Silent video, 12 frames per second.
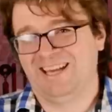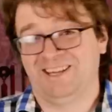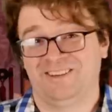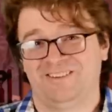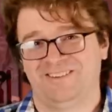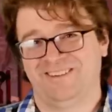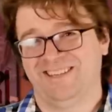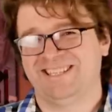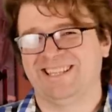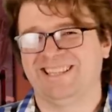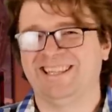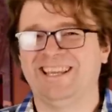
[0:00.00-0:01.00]

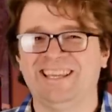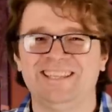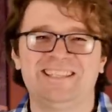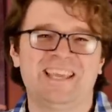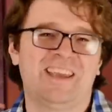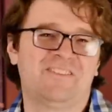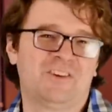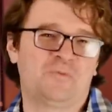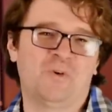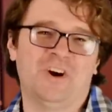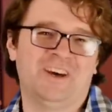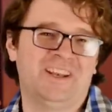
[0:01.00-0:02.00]
Recently, David
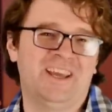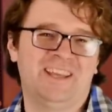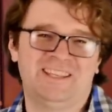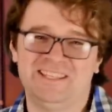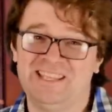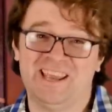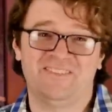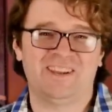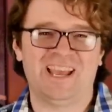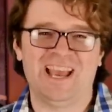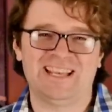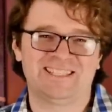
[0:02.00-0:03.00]
Wood,
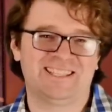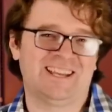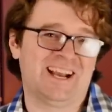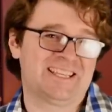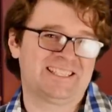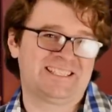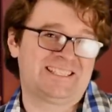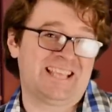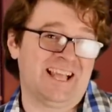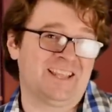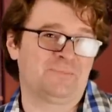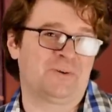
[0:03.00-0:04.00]
David S., and I
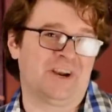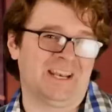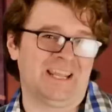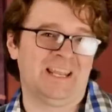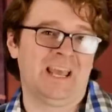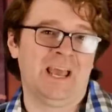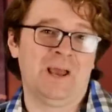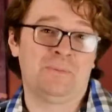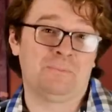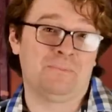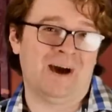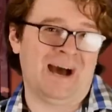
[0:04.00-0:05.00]
celebrated
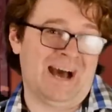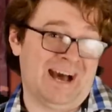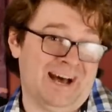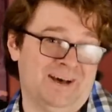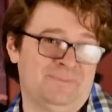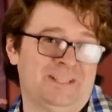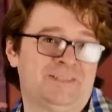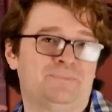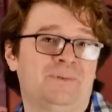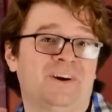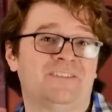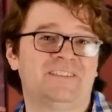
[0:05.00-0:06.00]
Muhammad's
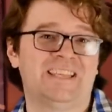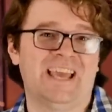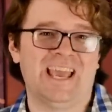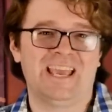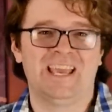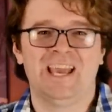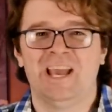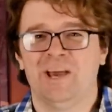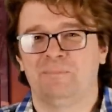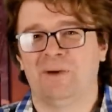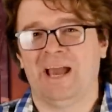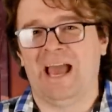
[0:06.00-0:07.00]
birthday
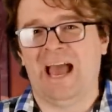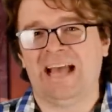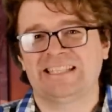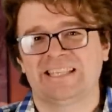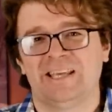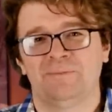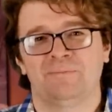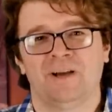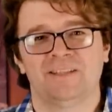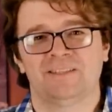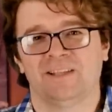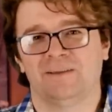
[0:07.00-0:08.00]
by asking
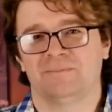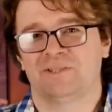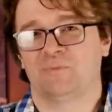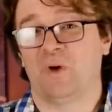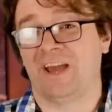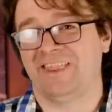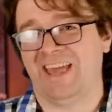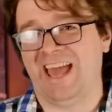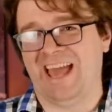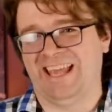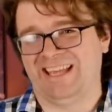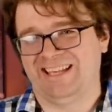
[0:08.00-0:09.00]
Muslims why
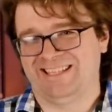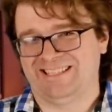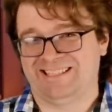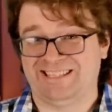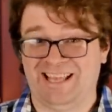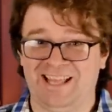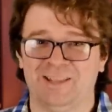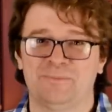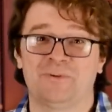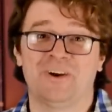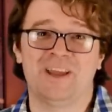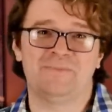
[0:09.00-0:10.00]
they
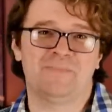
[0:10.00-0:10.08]
celebrate